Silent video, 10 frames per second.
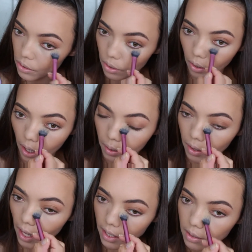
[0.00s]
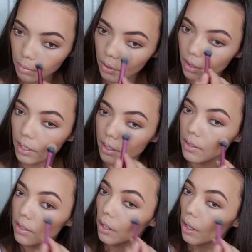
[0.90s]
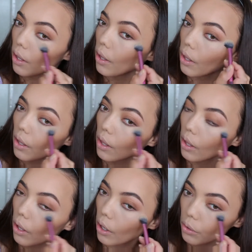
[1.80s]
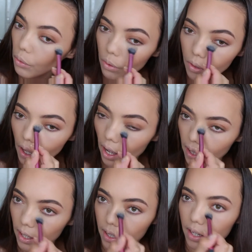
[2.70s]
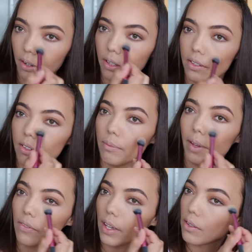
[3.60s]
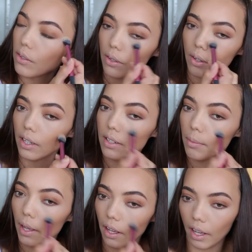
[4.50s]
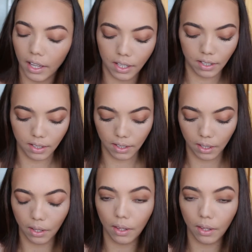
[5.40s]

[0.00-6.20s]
So I'd like to put this on all the highlighted areas of my face. So under my eyes,